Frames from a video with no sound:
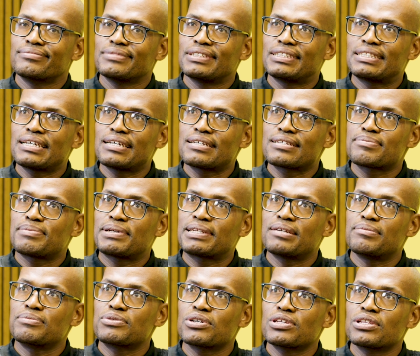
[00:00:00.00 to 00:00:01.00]
It does, but
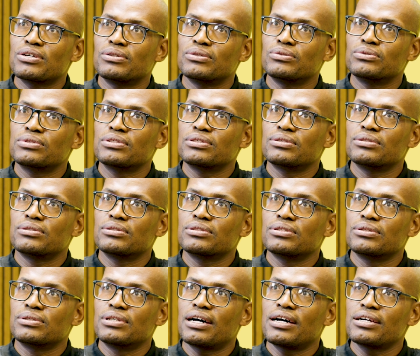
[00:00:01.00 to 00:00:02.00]
I'm sure
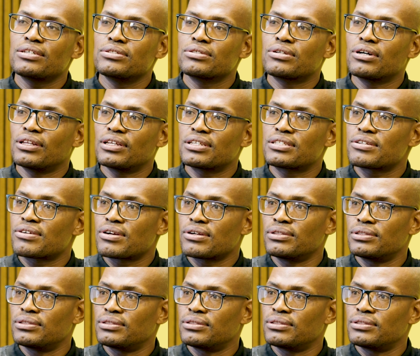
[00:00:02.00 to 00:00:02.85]
they'll argue collateral.